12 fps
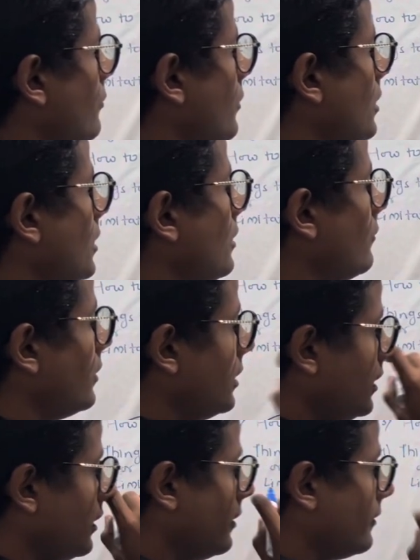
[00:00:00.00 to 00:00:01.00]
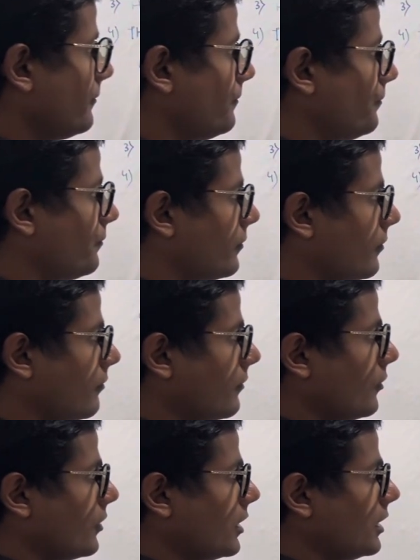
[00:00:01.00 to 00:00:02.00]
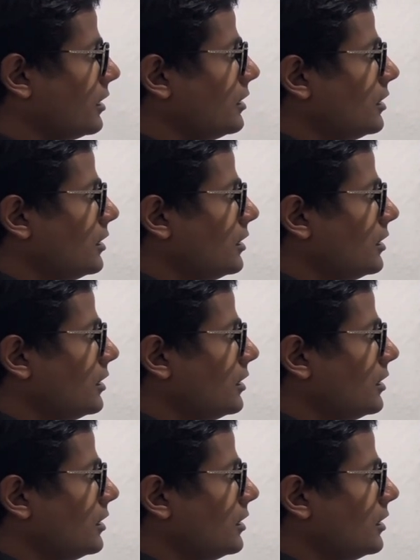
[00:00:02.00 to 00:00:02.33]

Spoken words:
20 in 1 year. Okay,